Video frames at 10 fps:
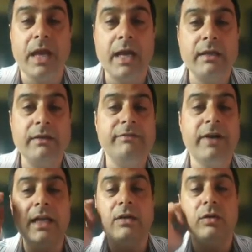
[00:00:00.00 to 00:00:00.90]
And
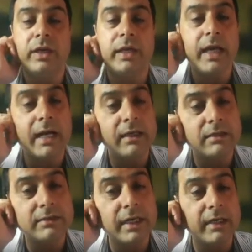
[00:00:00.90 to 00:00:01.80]
while looking at
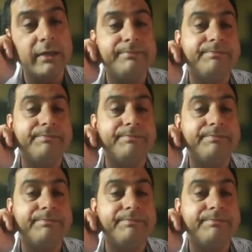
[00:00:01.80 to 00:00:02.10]
the